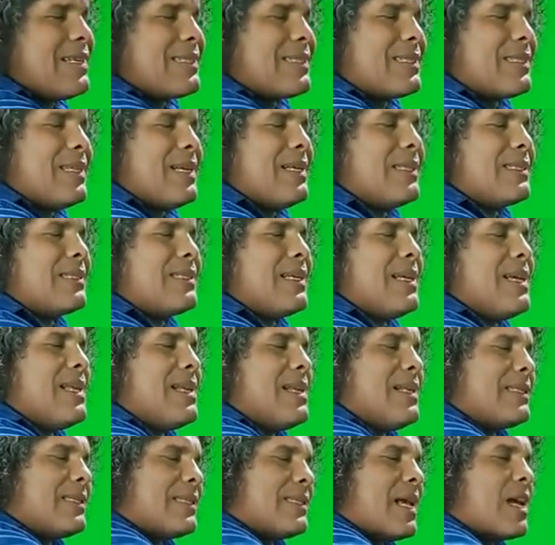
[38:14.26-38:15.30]
is in
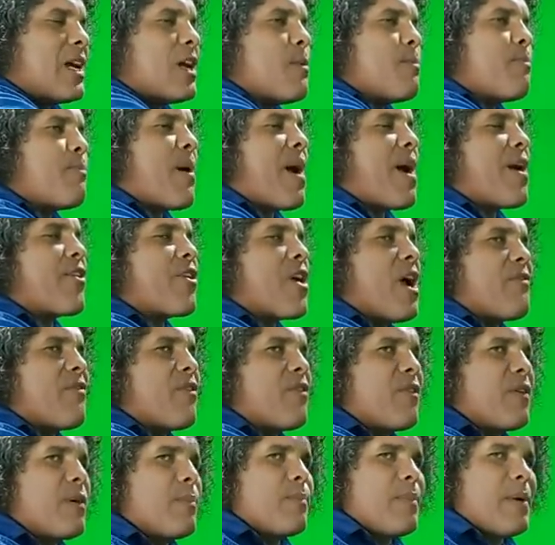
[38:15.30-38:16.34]
the second paragraph
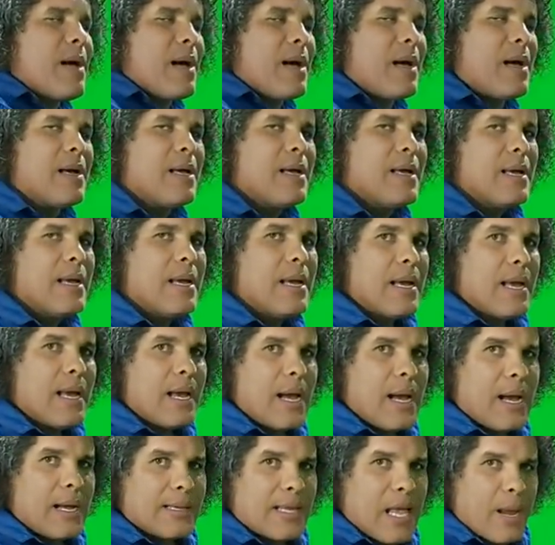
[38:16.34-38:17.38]
of
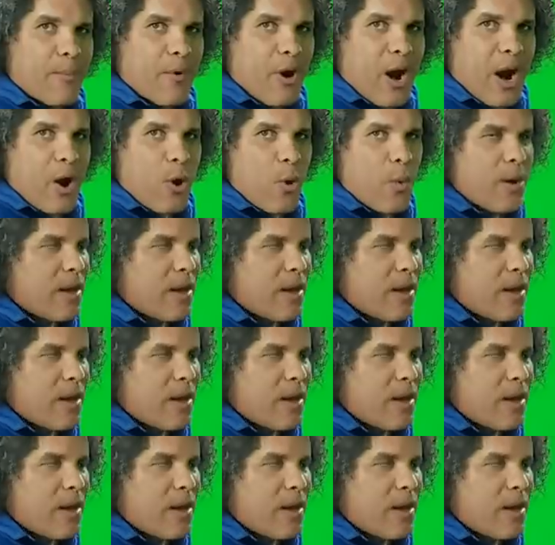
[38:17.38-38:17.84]
a Demerara